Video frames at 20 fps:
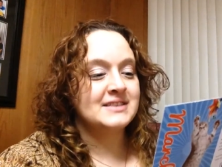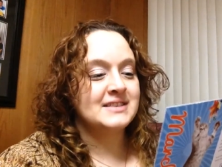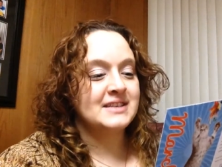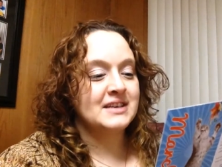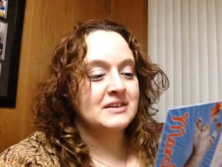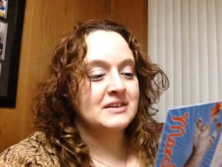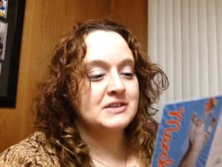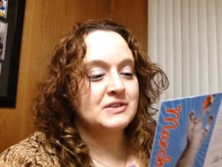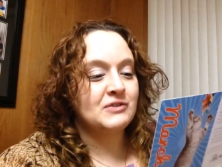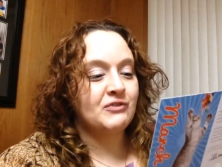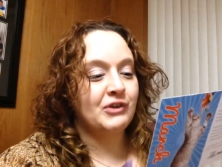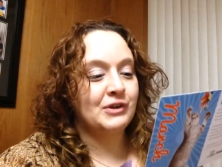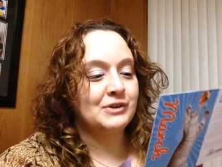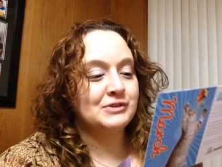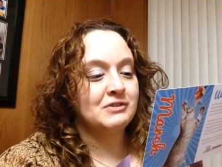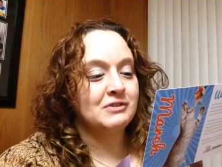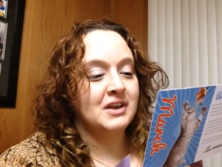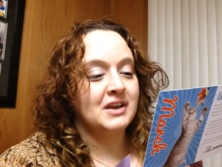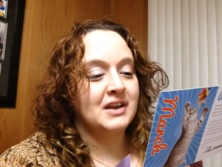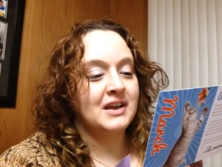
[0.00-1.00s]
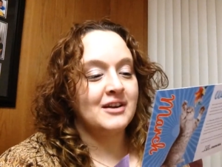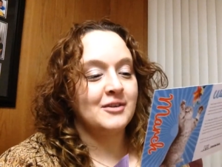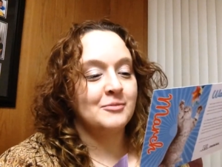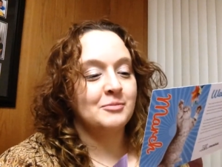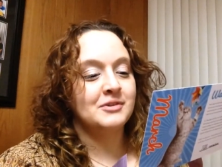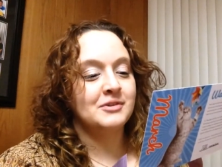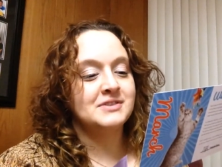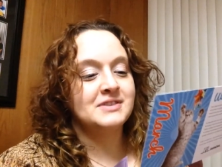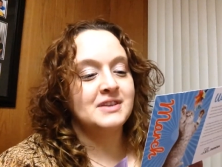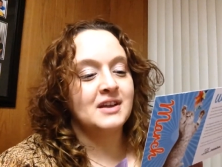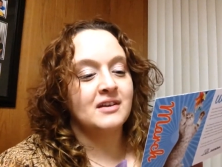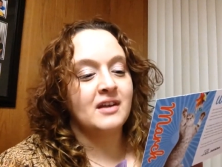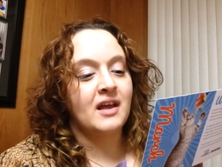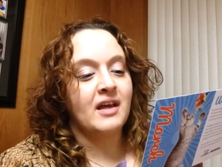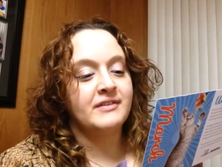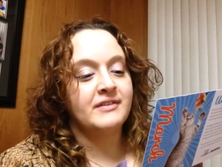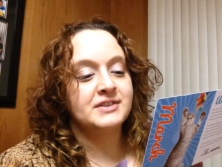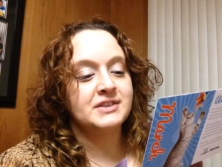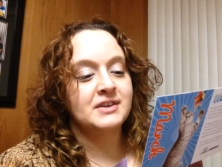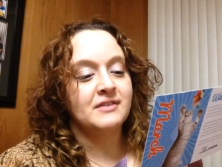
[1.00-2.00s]
Stickers featuring nanoburst
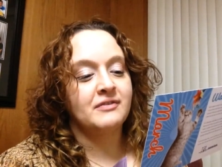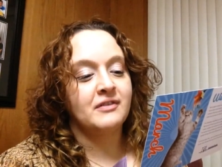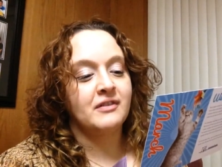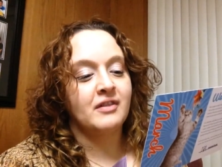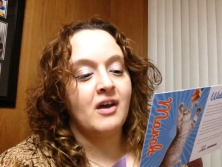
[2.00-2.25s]
technology